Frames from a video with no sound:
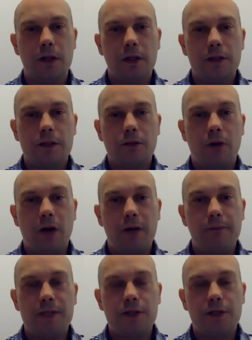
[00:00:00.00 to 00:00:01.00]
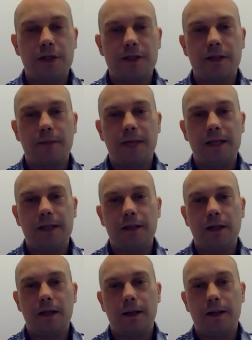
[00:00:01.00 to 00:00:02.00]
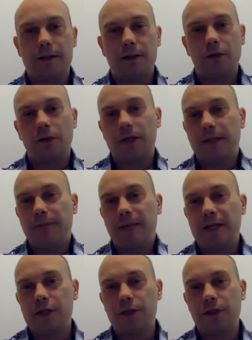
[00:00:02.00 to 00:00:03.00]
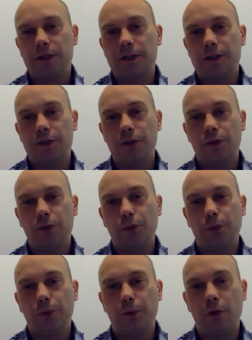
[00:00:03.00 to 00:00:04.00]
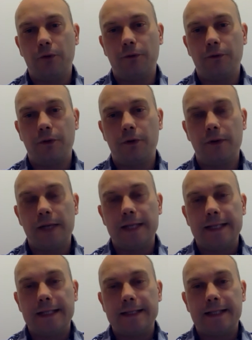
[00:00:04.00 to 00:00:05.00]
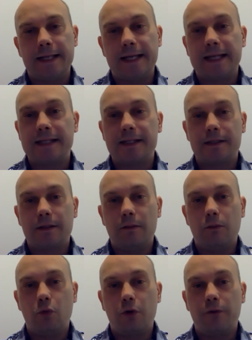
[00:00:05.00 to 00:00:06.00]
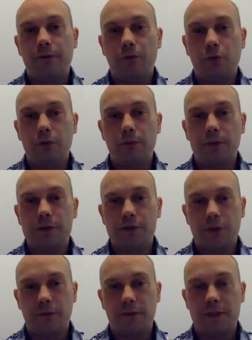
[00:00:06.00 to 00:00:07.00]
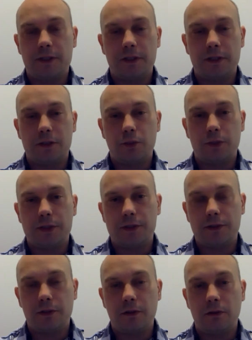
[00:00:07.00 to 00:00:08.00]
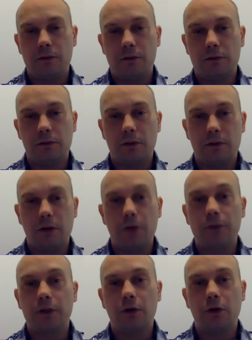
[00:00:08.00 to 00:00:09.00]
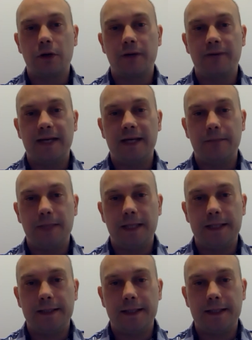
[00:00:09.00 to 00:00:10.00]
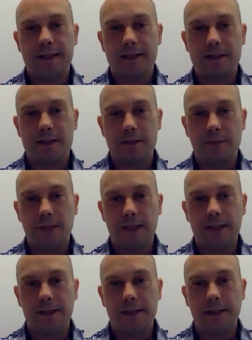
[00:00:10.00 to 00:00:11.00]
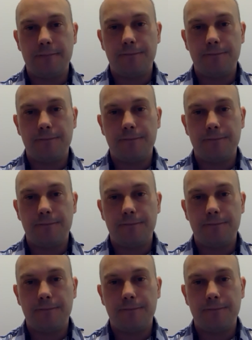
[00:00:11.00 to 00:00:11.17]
So our ambition, as I already mentioned, is to offer 10x more affordable services with around the clock availability and accessibility,